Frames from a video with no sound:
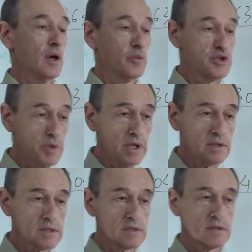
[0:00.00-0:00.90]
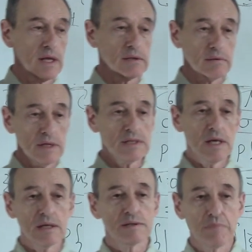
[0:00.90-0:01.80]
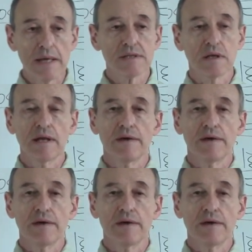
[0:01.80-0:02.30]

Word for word: Which means that this is basically